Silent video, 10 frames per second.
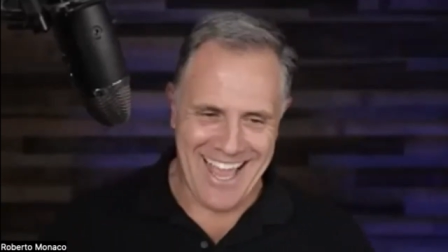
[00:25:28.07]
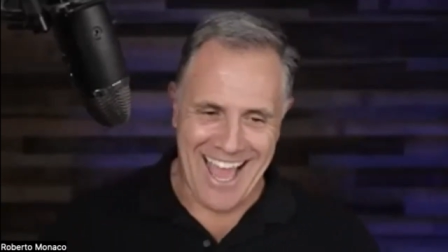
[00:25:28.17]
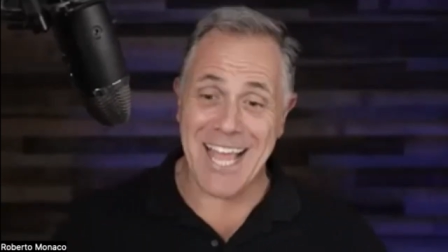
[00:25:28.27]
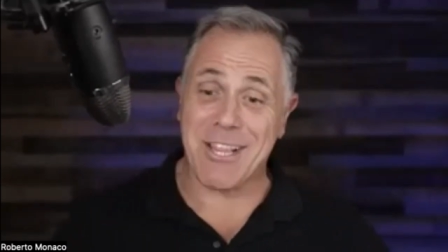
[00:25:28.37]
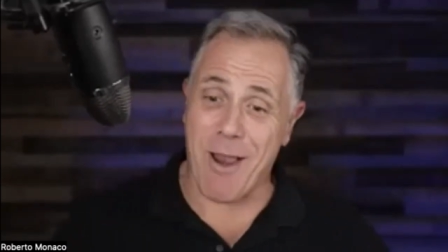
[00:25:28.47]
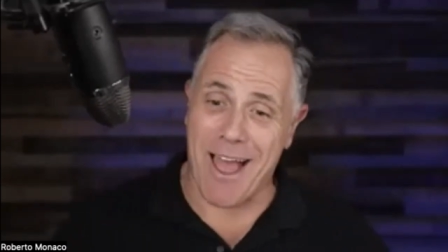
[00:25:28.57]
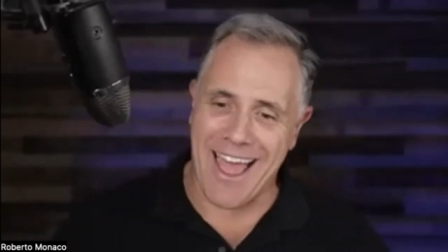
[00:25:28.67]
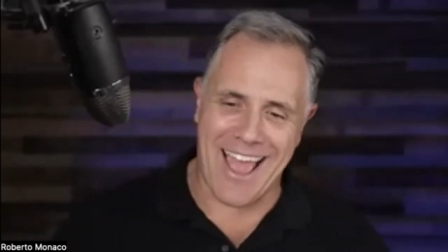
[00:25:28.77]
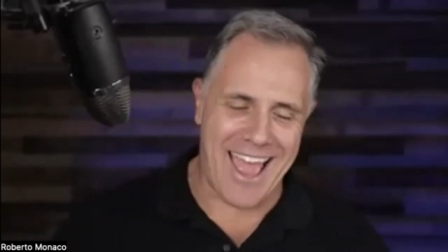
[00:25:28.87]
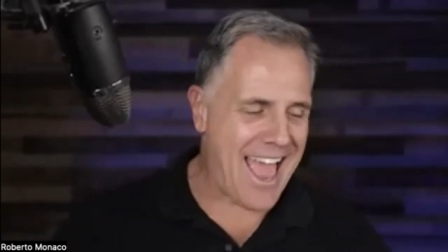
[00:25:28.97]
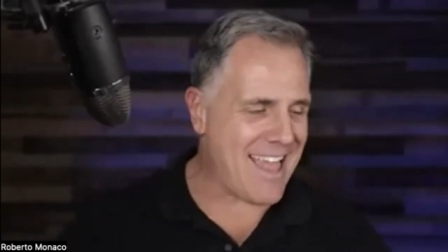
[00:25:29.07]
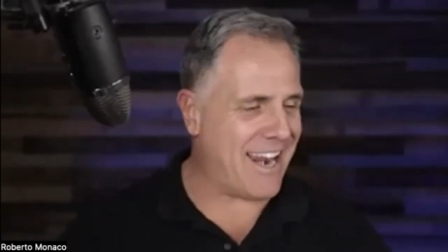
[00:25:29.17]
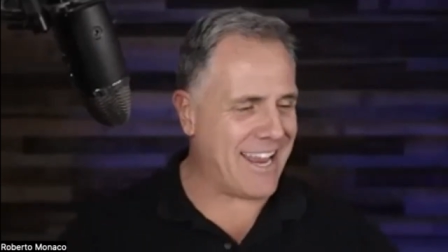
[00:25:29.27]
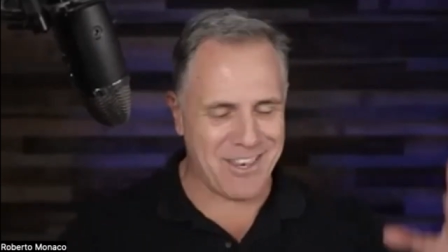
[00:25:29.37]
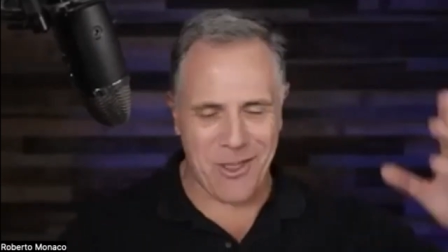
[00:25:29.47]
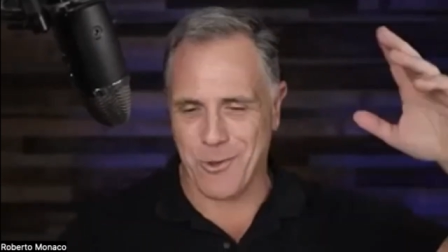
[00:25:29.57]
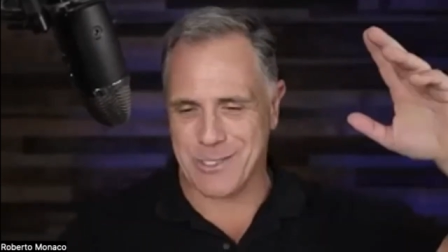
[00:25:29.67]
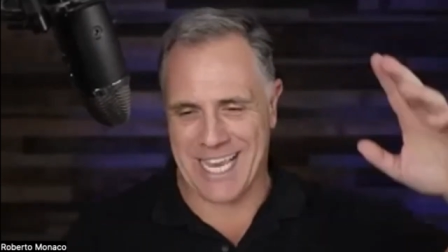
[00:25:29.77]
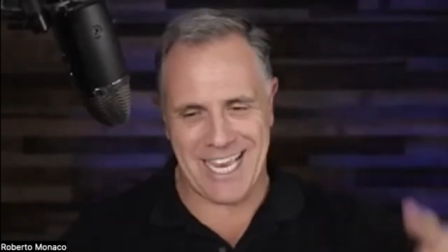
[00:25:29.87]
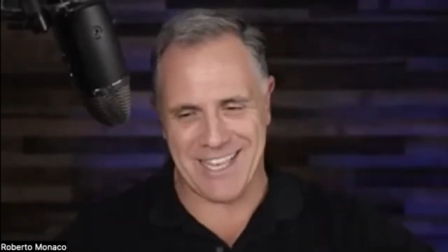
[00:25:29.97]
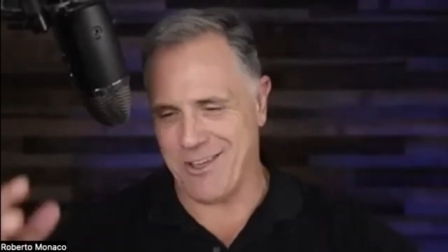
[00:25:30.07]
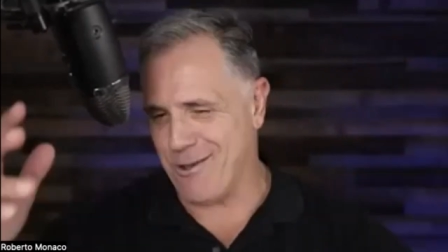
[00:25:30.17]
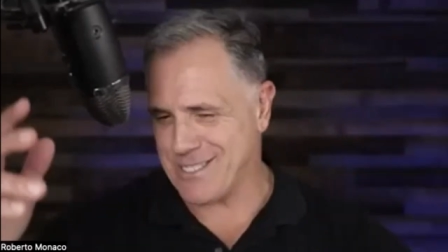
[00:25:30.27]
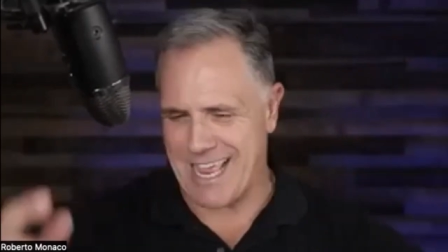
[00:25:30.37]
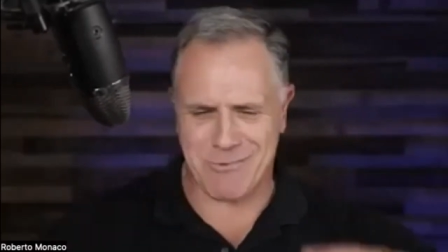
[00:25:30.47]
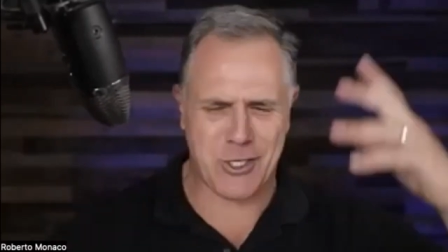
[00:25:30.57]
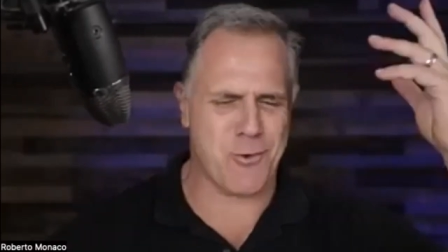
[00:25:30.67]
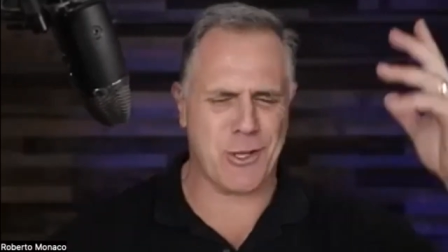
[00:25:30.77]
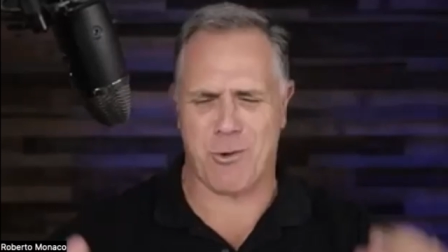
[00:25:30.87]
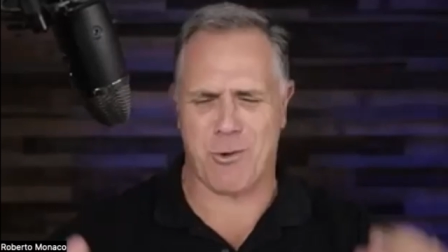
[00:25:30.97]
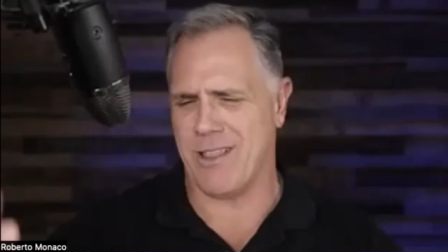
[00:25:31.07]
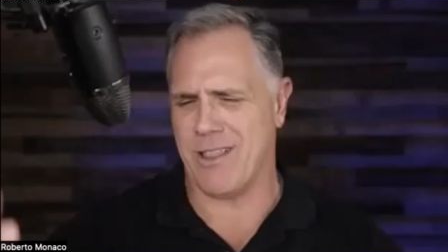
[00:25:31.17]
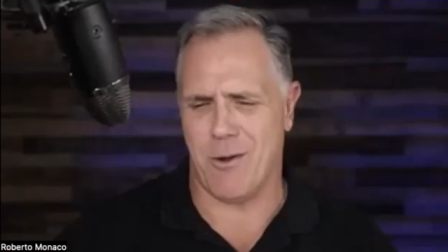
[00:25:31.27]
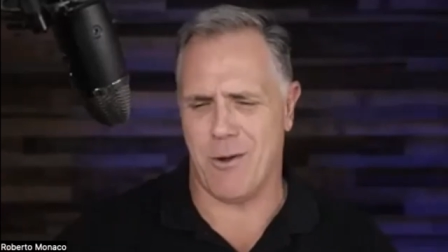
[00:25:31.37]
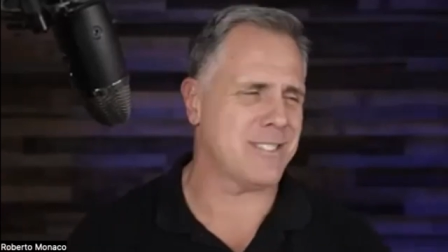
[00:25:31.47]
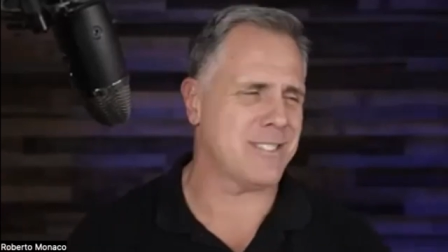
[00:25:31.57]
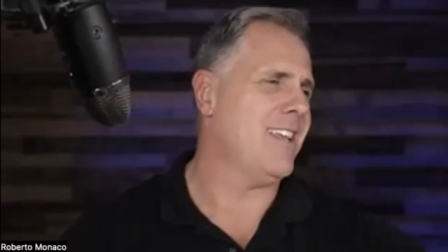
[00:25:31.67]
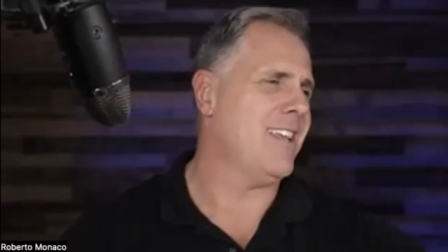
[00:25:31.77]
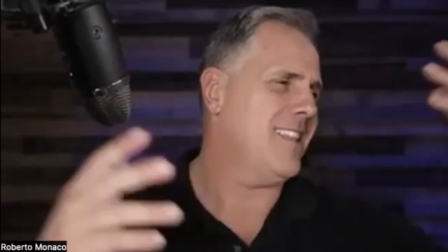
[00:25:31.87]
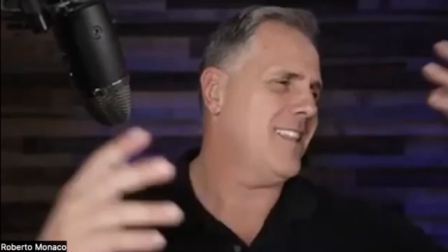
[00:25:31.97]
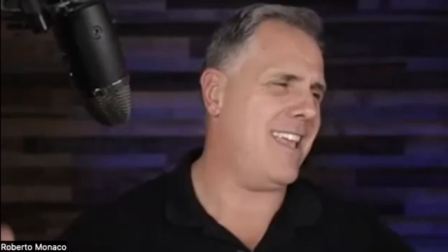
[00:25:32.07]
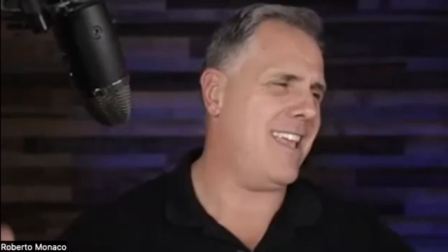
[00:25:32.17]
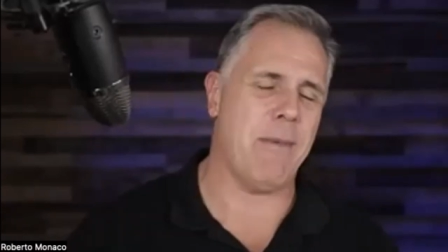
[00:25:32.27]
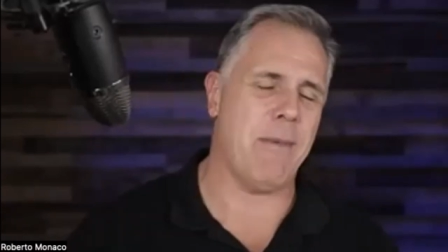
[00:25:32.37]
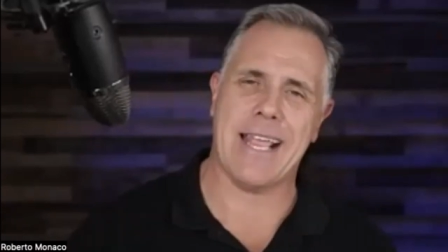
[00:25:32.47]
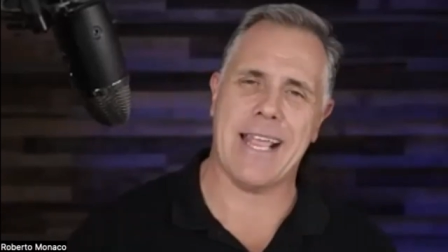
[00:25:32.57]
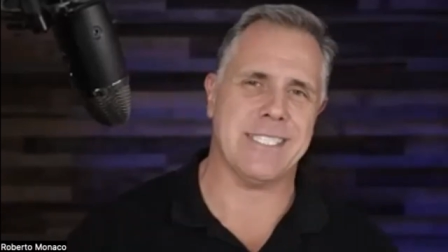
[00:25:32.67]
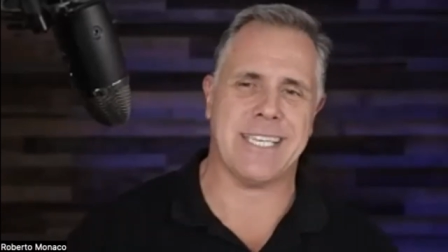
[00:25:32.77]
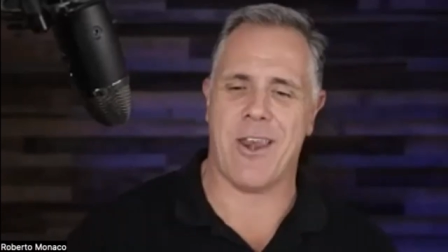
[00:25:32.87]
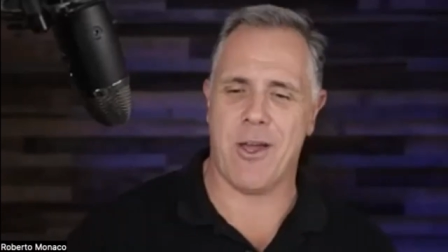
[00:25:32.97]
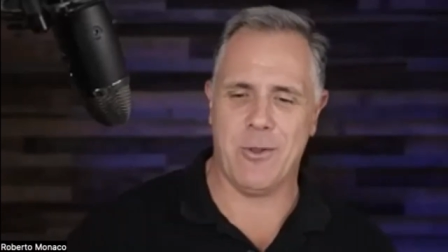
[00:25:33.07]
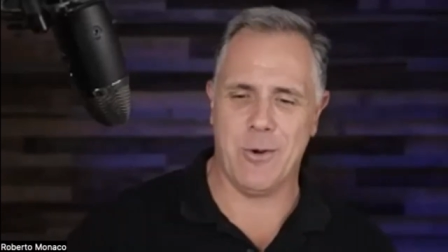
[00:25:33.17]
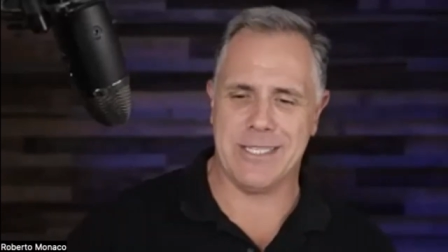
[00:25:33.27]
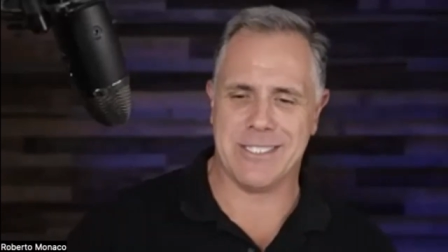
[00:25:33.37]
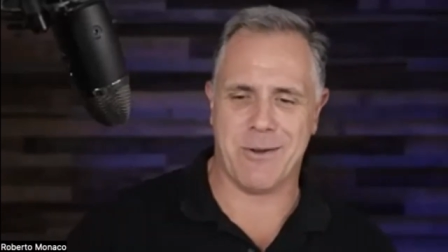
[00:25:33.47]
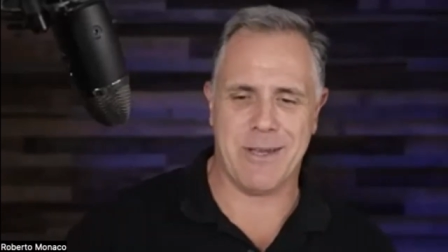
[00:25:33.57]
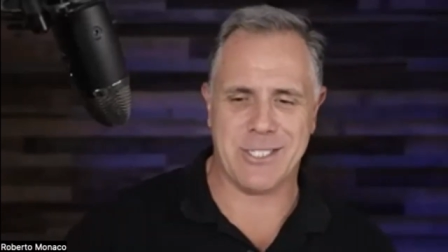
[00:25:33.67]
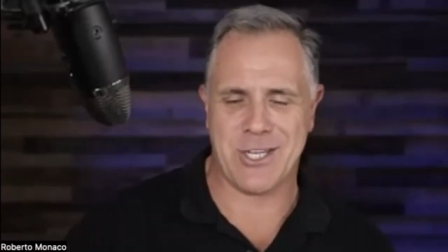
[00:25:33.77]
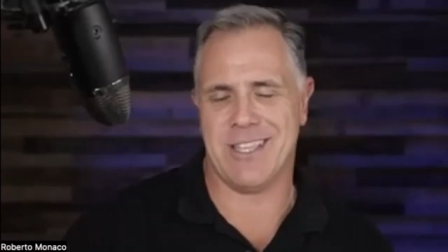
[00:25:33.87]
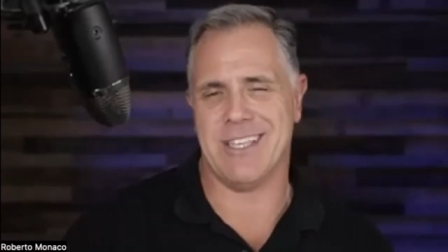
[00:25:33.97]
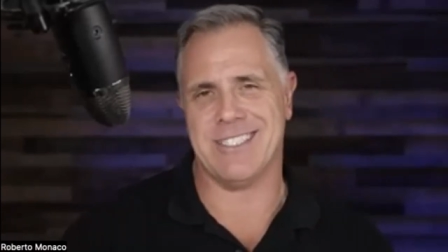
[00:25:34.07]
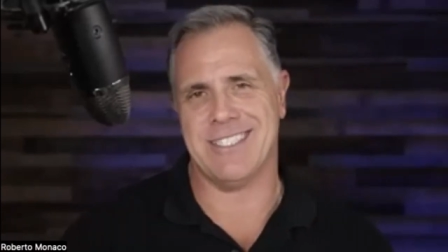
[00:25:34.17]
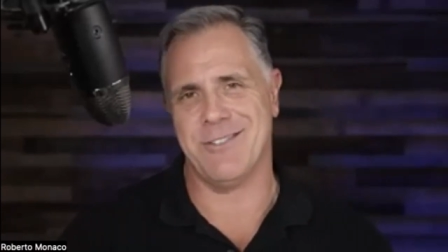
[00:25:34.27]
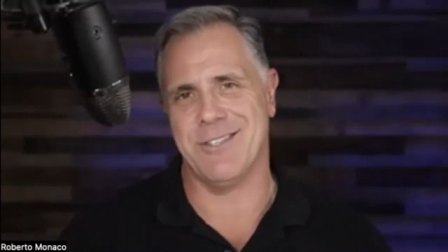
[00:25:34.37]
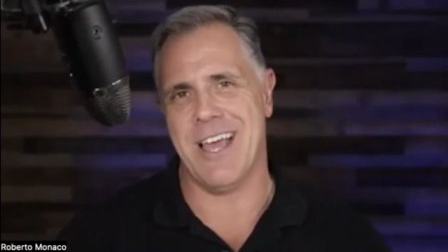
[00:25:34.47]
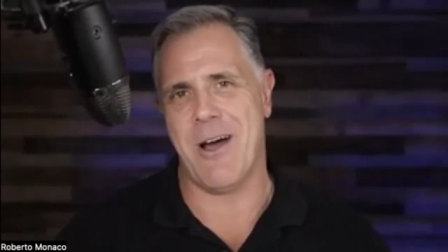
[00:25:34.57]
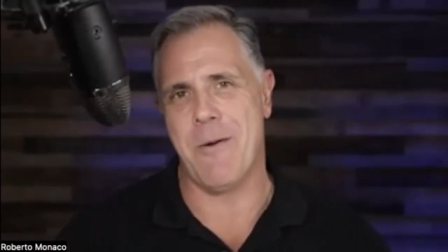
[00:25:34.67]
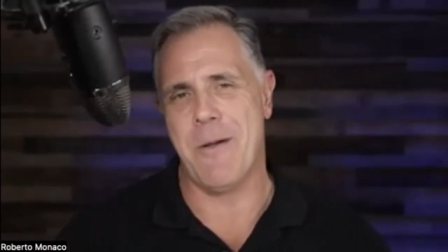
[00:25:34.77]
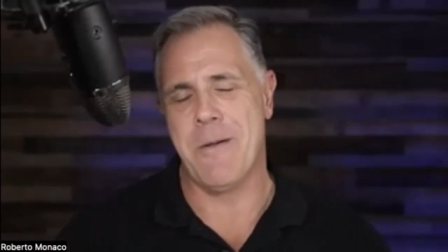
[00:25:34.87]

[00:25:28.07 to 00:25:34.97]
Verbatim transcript: I try. I had like you know those Kindles. I have two or three of those, and I'm like, I just cannot do it. So she understood now.